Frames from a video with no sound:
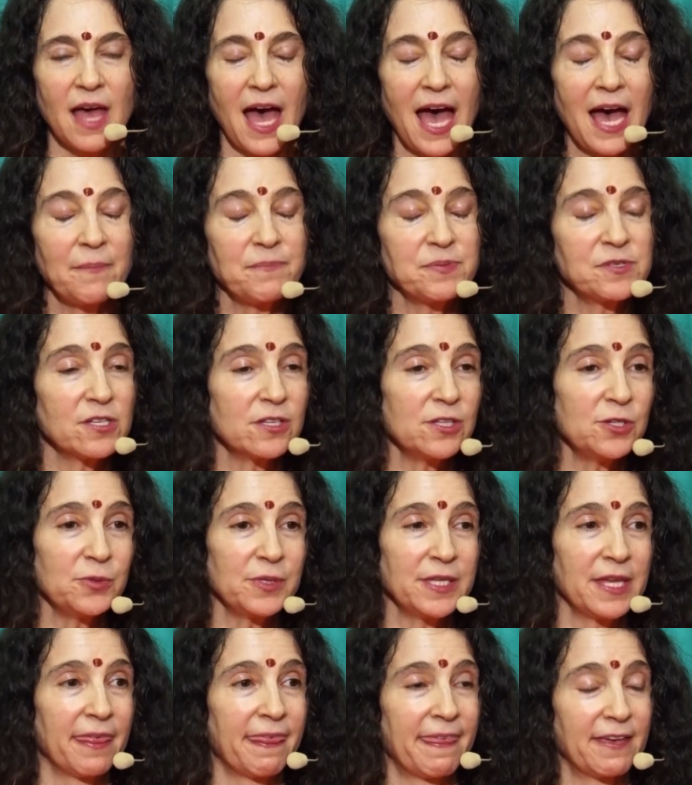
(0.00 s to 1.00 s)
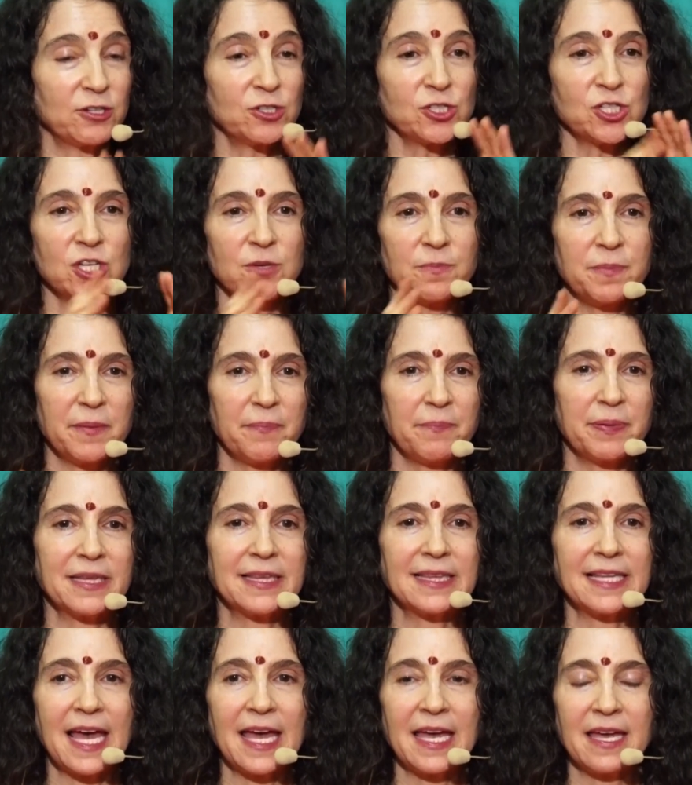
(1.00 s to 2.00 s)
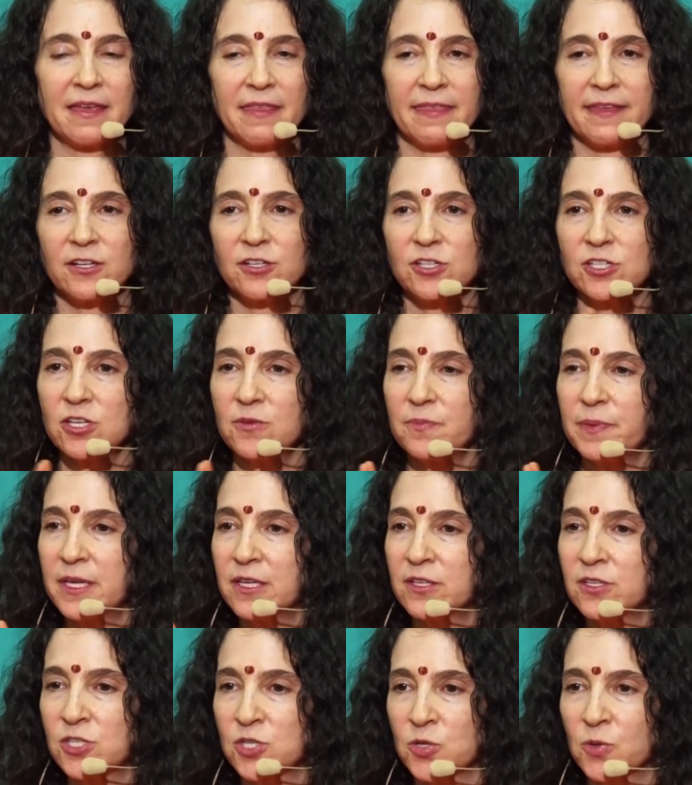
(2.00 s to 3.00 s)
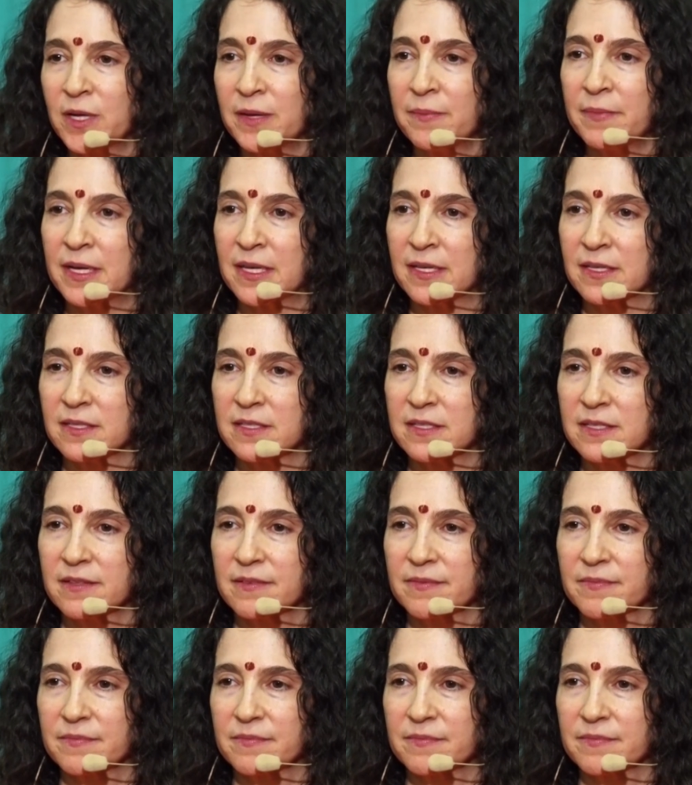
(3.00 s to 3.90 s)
Absolutely, there should be play, there should be enjoyment.